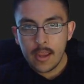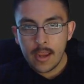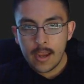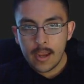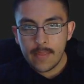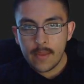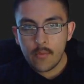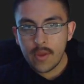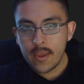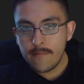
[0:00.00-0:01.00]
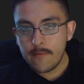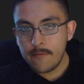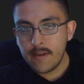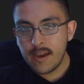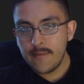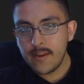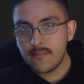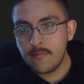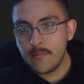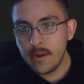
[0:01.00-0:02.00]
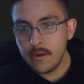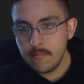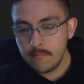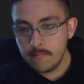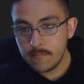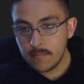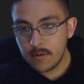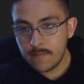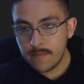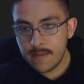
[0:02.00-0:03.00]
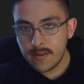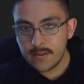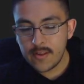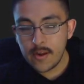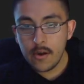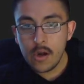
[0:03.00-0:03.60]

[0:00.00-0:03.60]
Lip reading: And then we have the 5x from here, there's a 5x there.